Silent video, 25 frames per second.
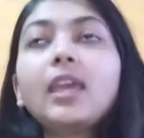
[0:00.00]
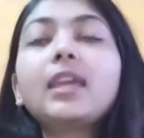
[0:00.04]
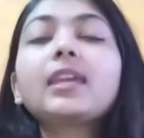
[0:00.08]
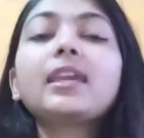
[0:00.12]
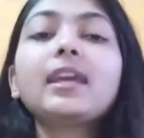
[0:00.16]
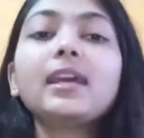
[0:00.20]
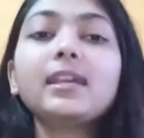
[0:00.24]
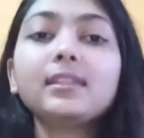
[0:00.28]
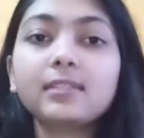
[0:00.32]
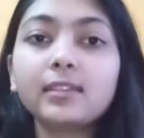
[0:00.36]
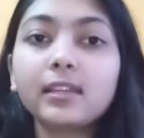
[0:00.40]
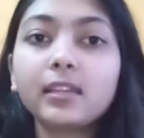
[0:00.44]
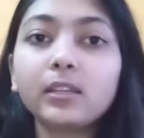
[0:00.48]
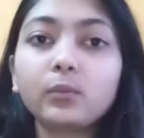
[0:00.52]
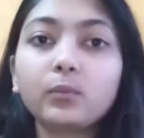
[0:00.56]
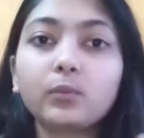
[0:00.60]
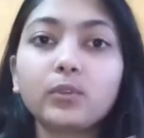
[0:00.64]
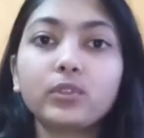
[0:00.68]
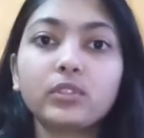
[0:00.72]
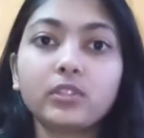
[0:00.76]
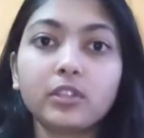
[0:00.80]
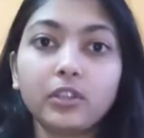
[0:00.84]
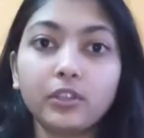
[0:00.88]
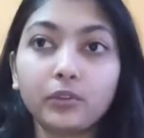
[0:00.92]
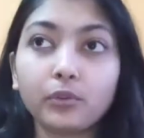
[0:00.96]
yes, it
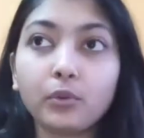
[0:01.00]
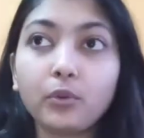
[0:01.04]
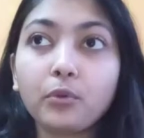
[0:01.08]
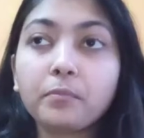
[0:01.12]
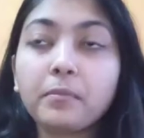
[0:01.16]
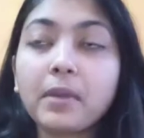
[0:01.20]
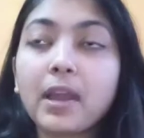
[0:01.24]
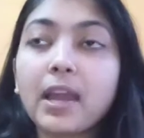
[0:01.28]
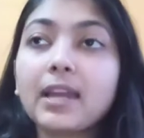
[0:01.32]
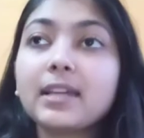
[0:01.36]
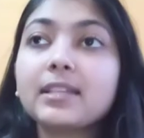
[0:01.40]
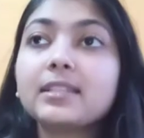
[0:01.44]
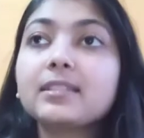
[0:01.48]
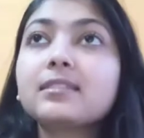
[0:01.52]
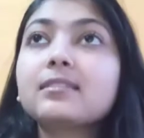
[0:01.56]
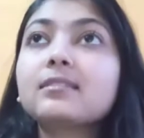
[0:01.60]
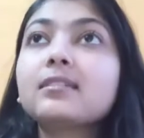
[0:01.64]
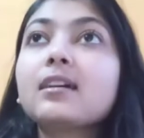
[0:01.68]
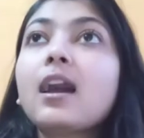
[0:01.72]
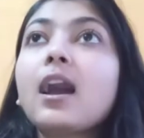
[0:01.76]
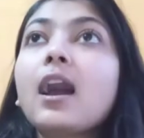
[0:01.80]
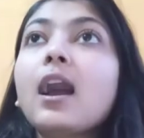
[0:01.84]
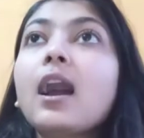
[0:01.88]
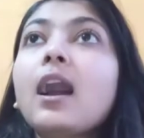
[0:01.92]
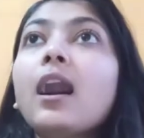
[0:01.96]
was a romance.
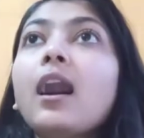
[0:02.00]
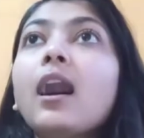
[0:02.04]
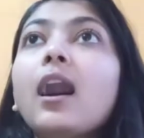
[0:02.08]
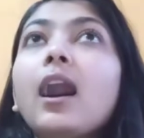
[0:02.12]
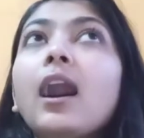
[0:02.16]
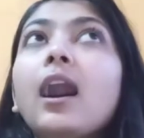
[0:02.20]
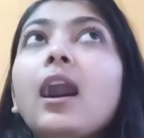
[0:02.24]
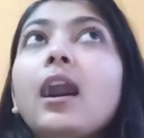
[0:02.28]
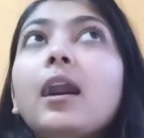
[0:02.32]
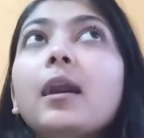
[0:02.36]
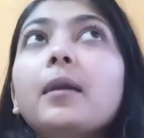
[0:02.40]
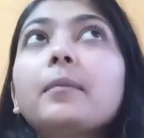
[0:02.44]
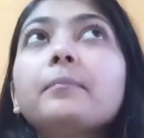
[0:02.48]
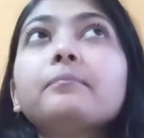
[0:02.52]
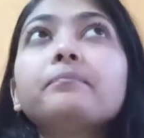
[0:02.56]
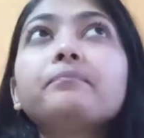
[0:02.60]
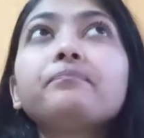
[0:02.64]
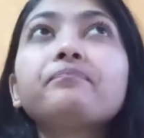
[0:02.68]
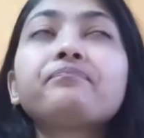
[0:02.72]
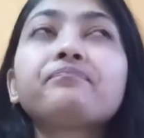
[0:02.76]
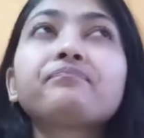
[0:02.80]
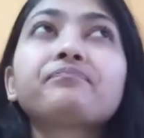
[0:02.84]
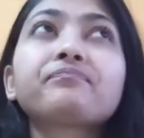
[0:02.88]
I